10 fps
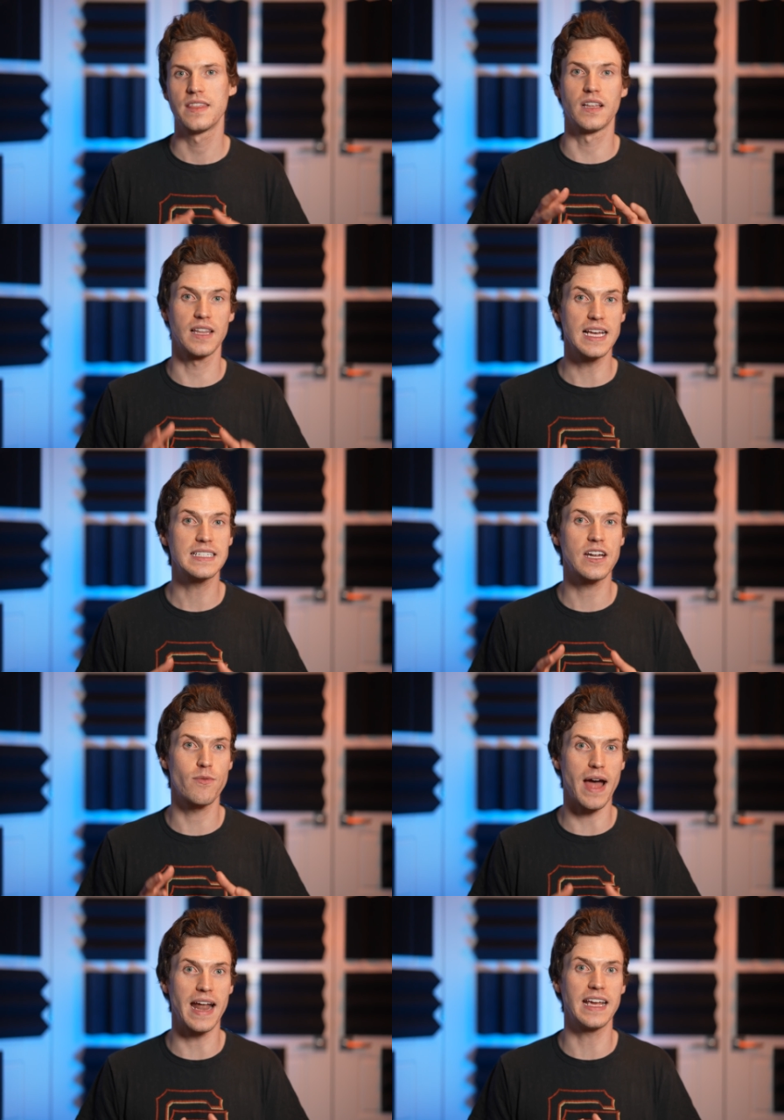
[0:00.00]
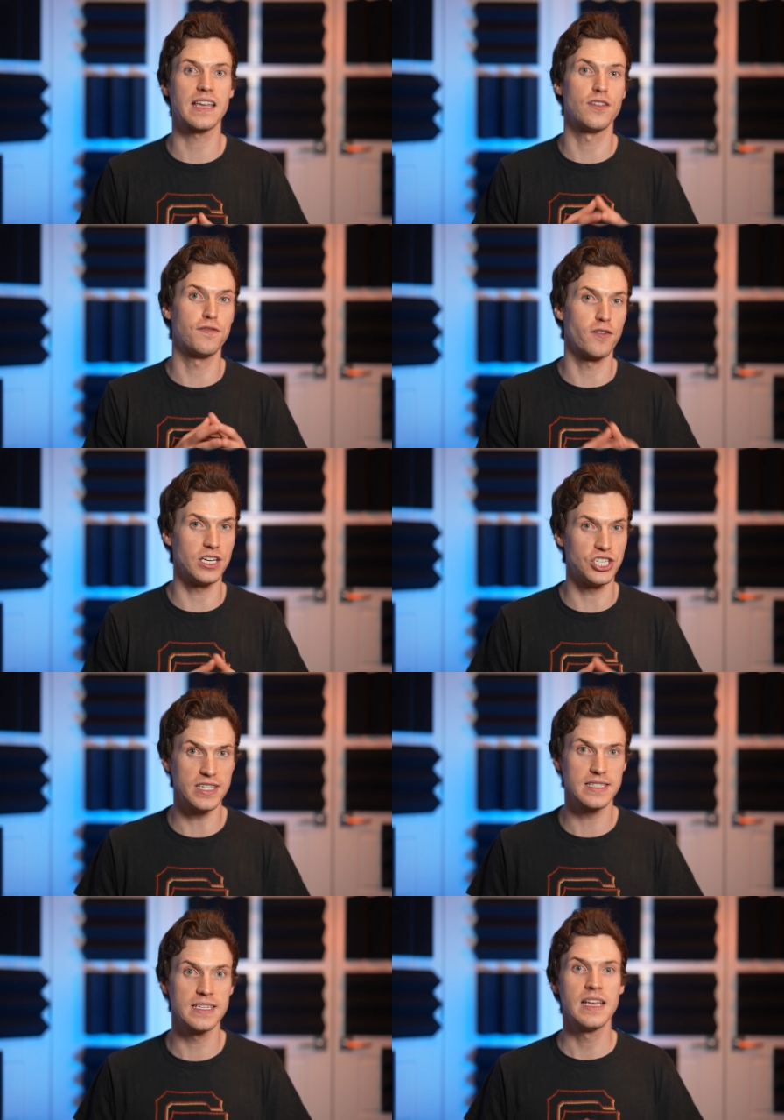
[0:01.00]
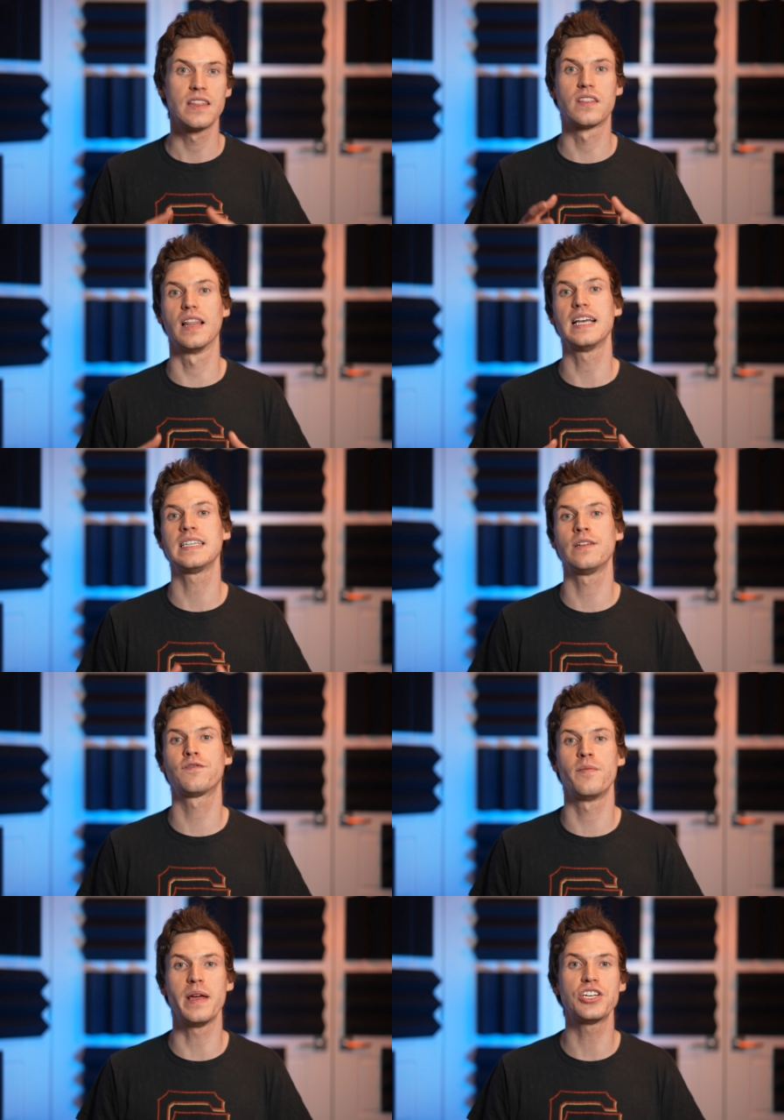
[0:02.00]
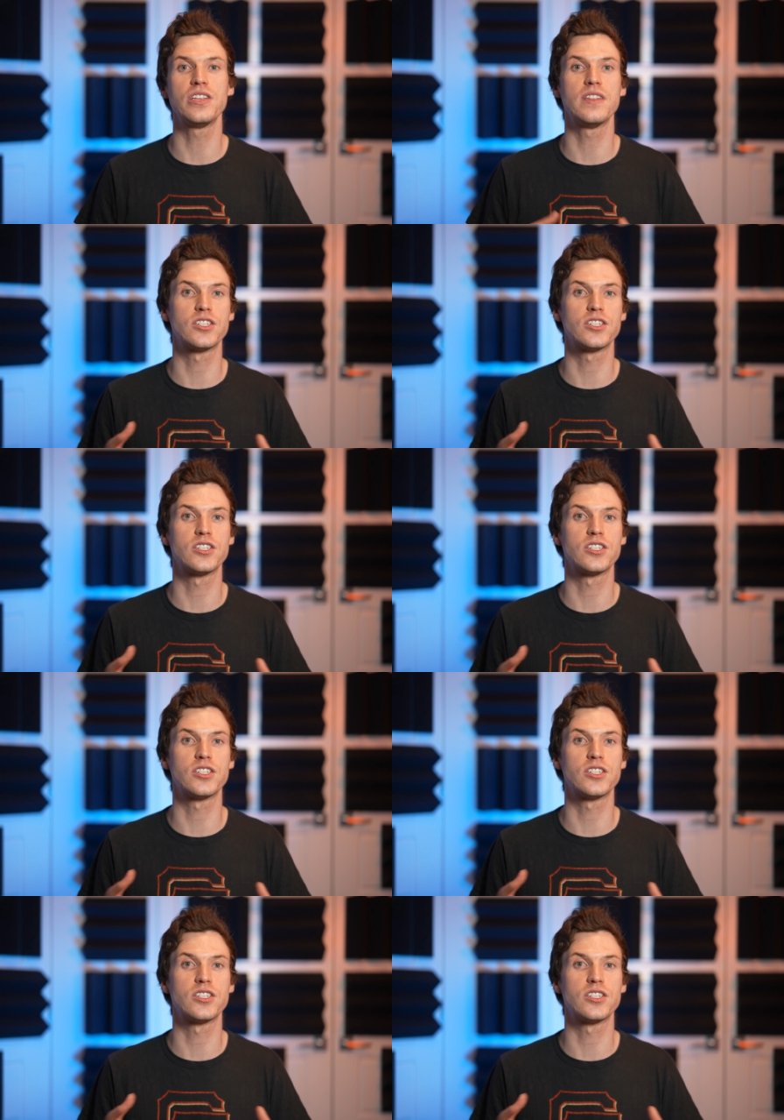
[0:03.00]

The less erratic the footage is, the less information the